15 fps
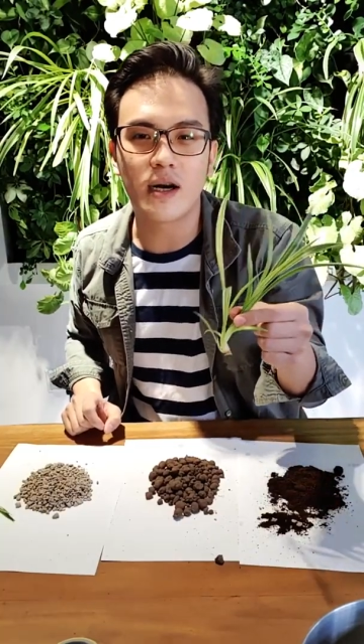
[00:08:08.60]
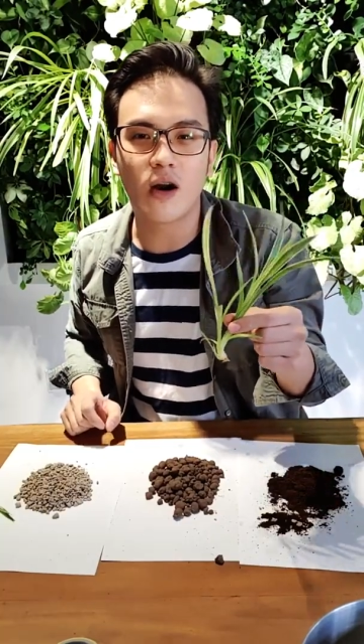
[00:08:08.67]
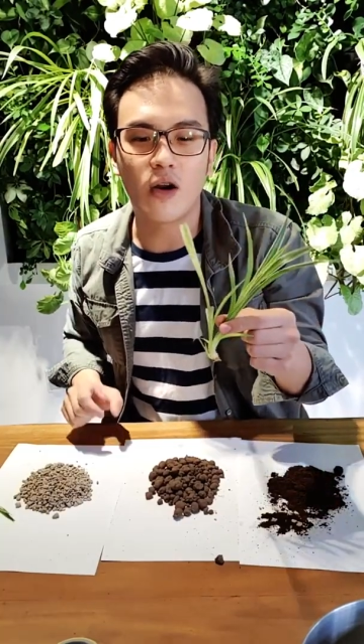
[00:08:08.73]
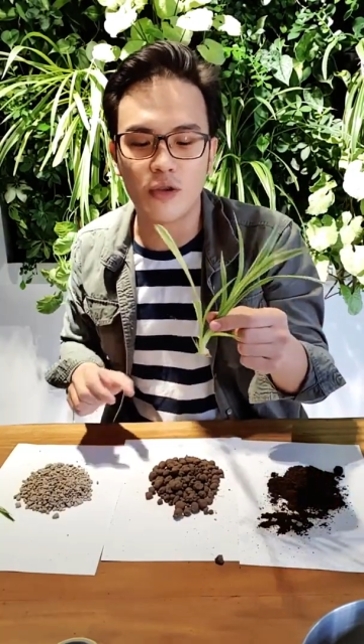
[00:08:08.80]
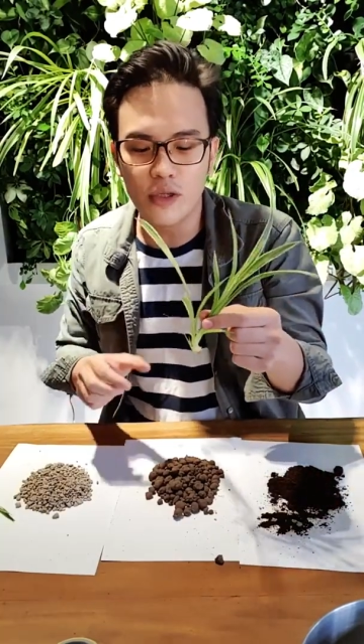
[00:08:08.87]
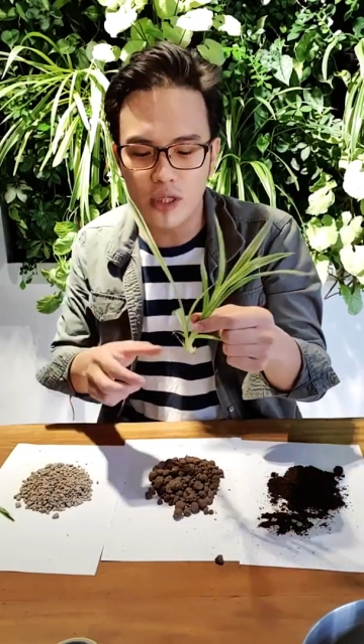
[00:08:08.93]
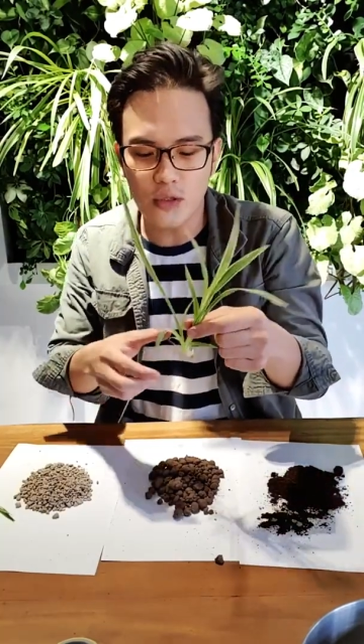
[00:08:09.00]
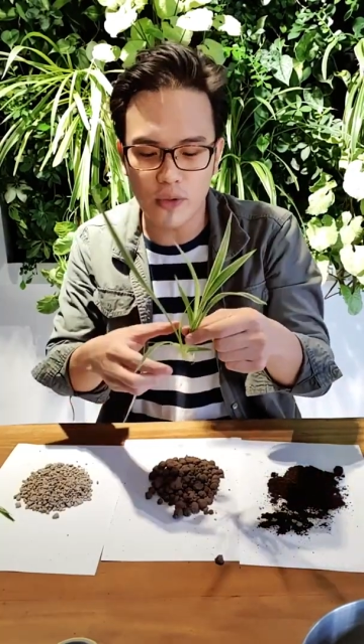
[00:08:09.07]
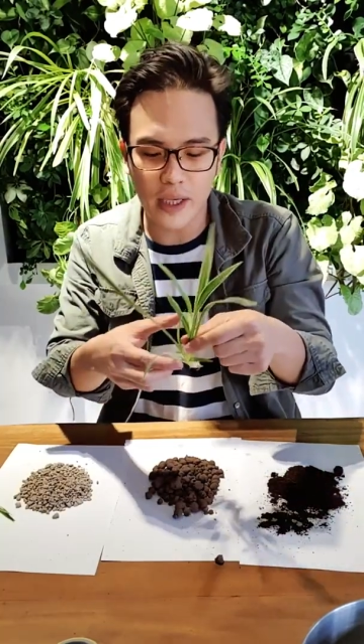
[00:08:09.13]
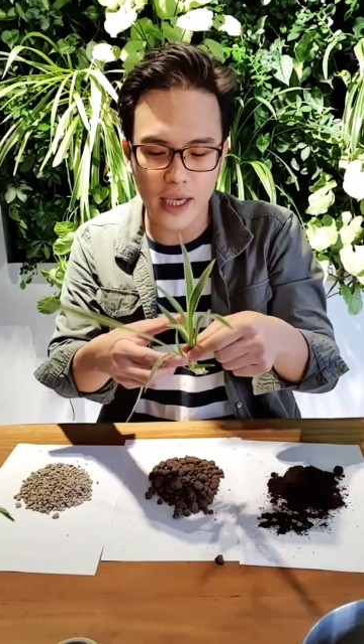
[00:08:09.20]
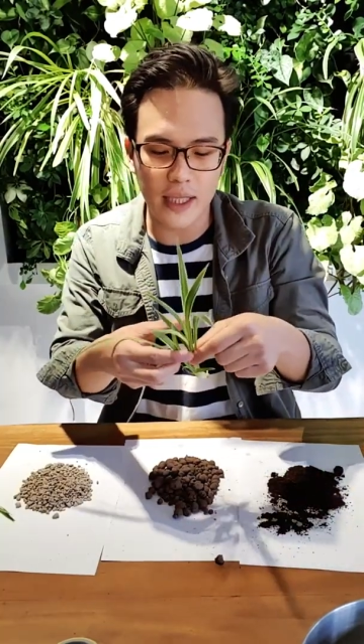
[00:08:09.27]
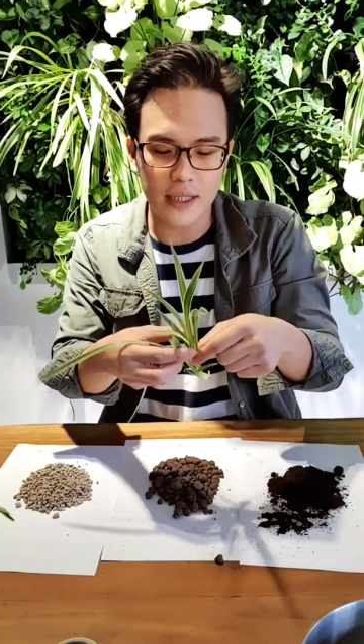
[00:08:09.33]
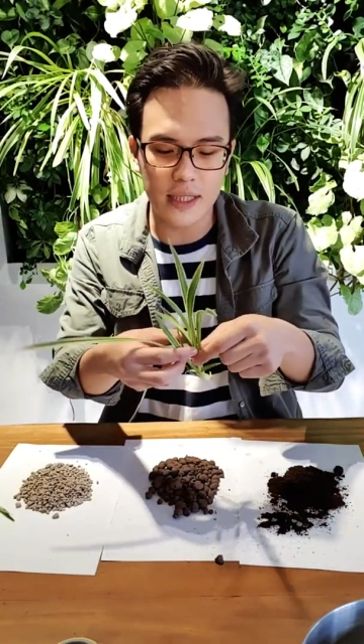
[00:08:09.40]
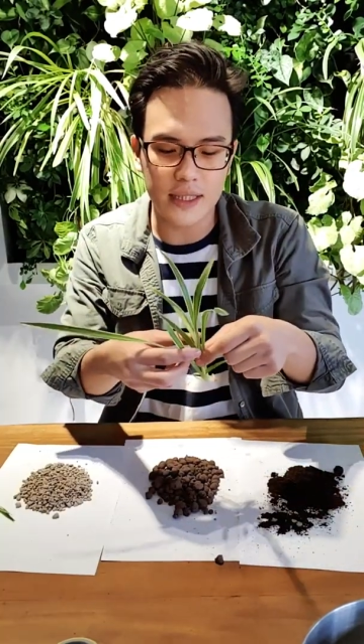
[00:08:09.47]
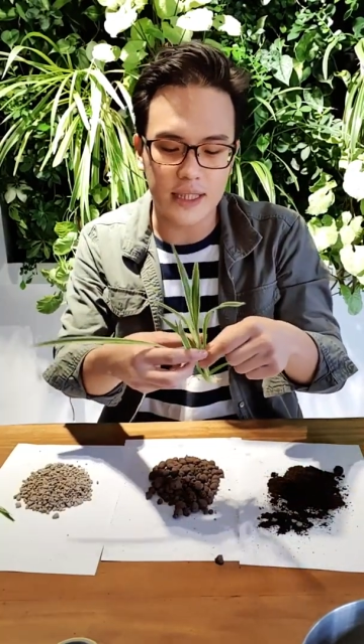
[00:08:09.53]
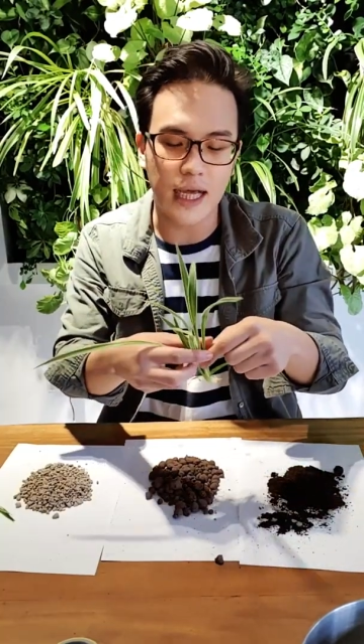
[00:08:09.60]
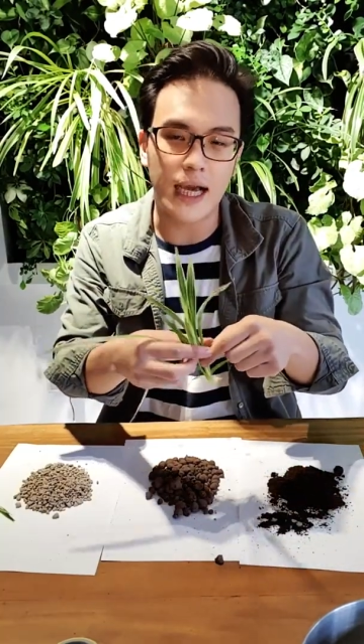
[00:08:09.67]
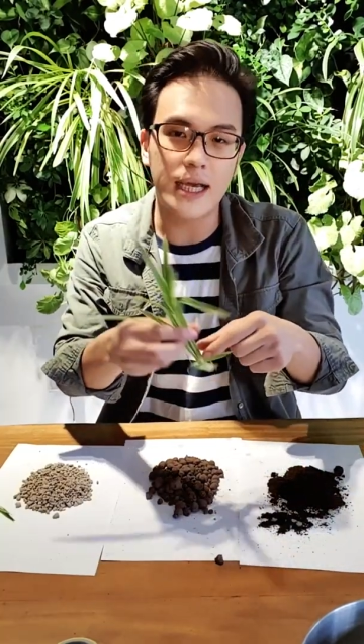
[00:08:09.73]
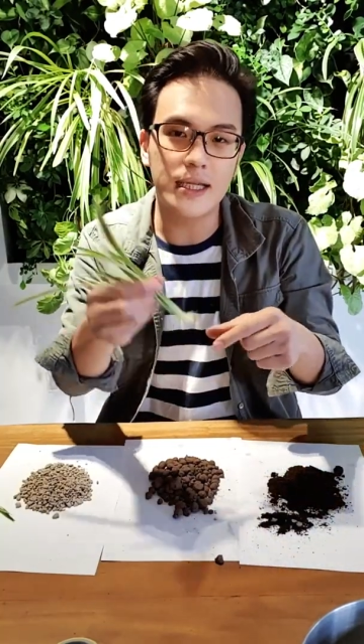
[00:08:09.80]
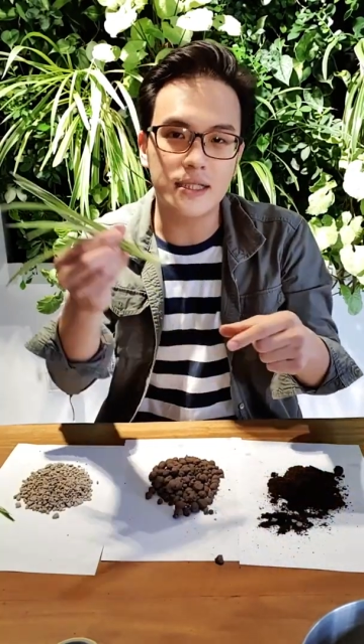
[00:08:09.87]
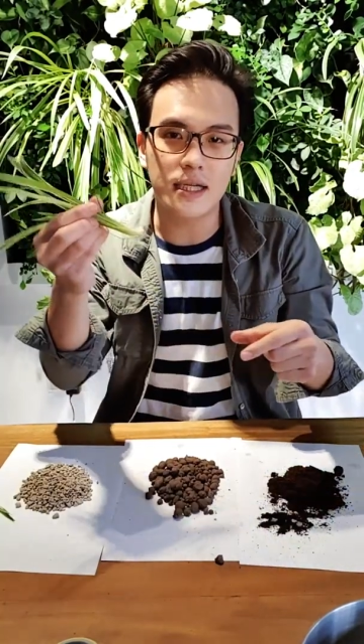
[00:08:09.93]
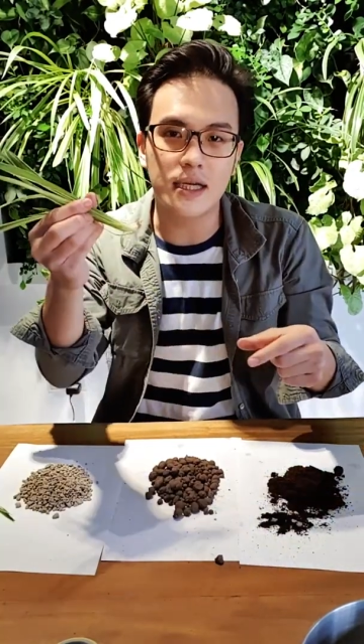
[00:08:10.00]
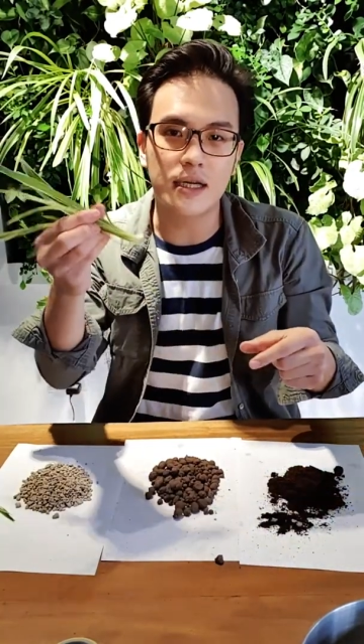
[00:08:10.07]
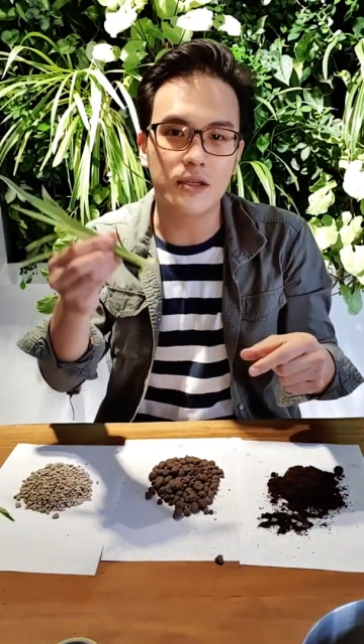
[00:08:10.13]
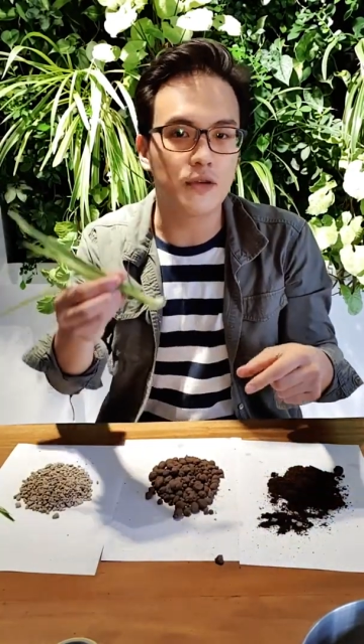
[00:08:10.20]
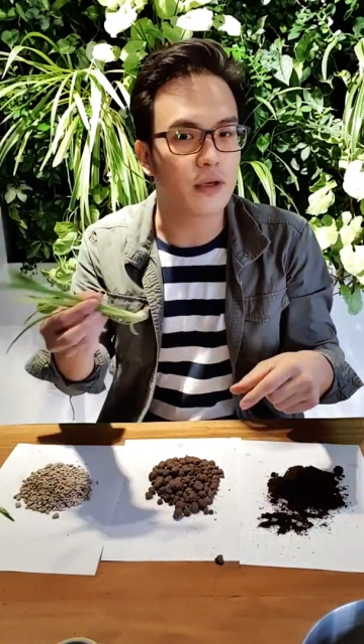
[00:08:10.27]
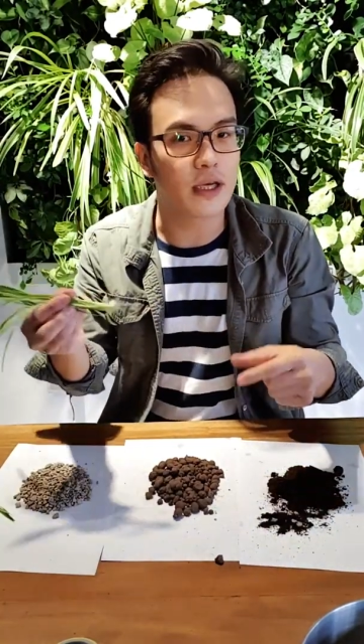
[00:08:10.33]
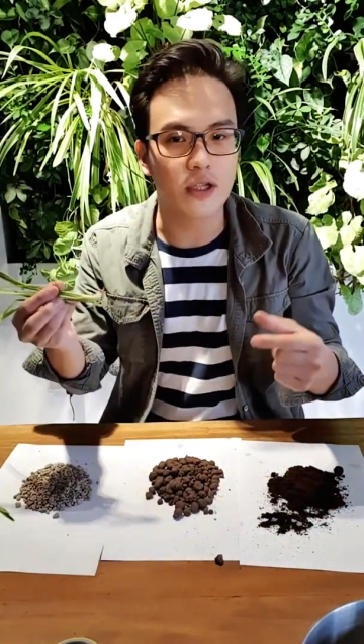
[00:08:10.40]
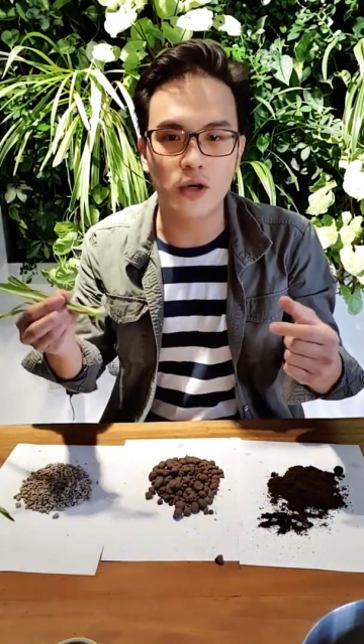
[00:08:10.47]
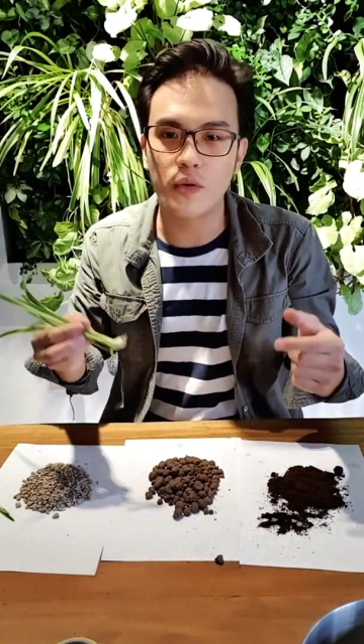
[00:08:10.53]
or you need to get these guys,
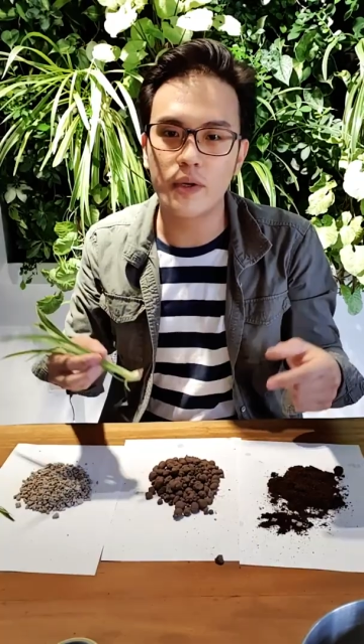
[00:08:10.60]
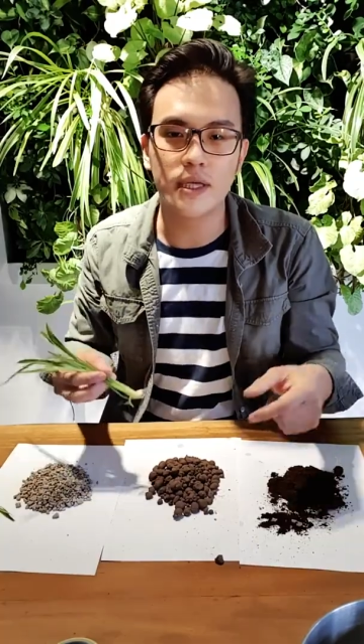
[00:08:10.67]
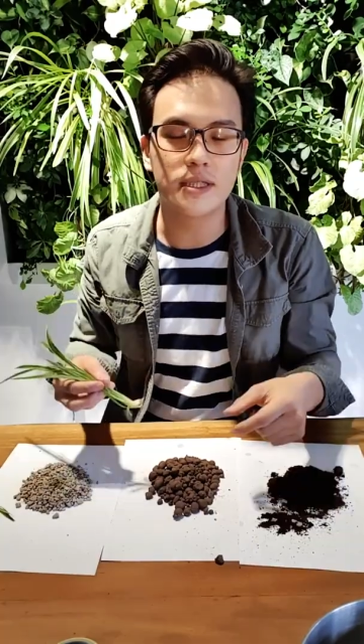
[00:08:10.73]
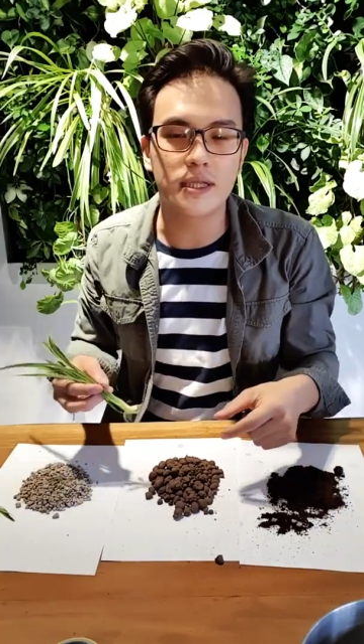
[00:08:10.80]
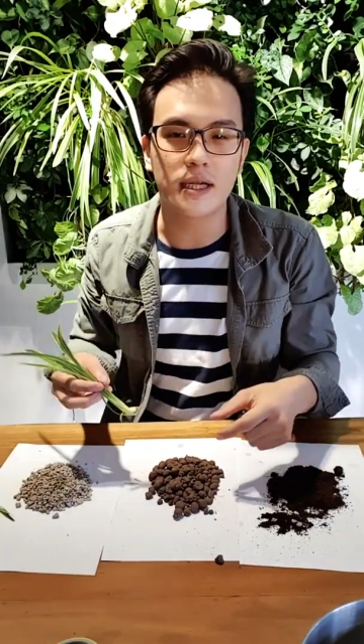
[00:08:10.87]
you can always